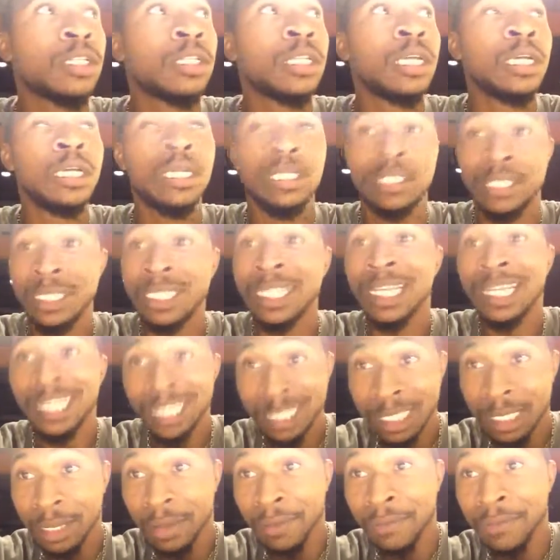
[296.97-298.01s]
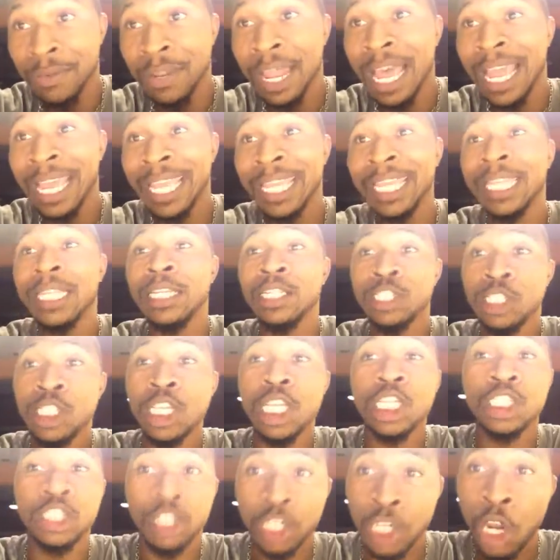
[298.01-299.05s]
the sons of light and the
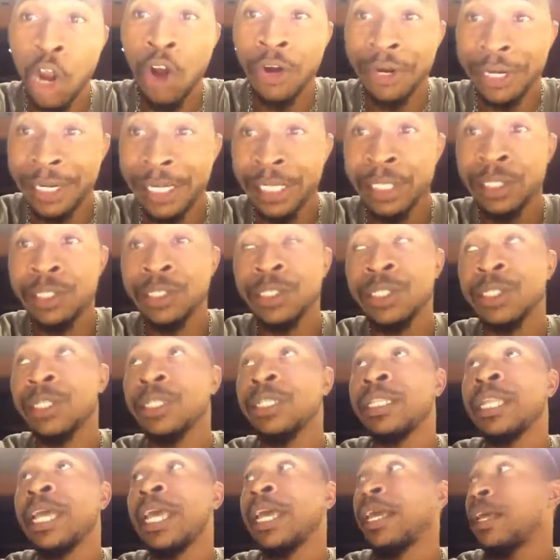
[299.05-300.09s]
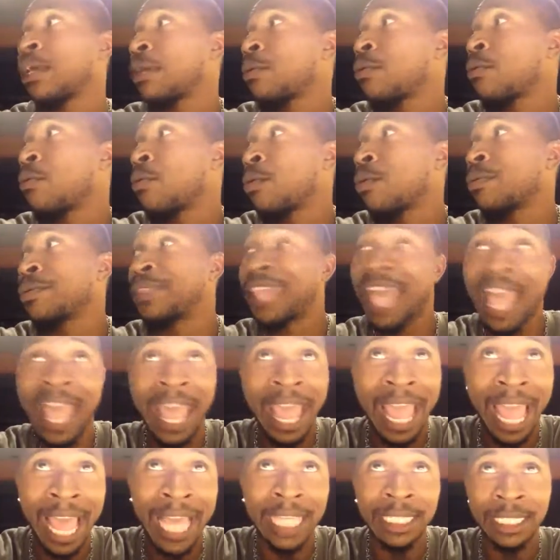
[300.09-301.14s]
sons of darkness.
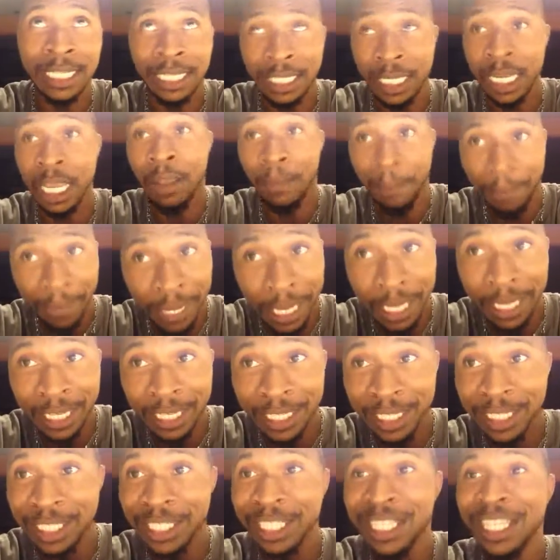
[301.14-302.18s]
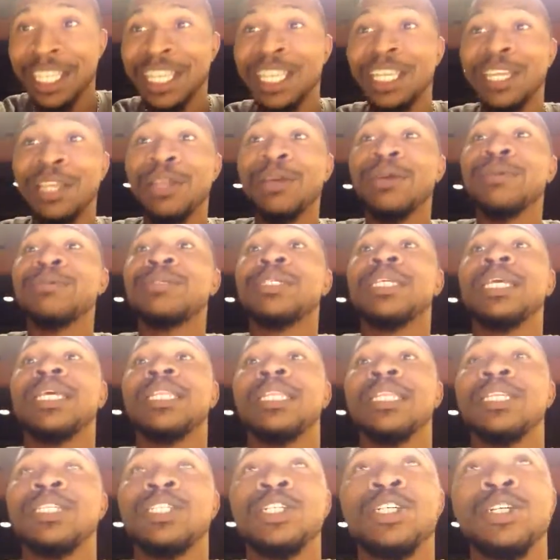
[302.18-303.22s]
that has to take place. You know what I'm
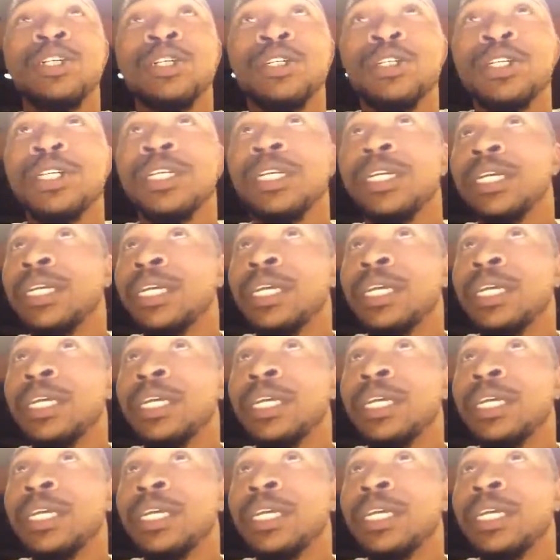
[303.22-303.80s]
saying? The children,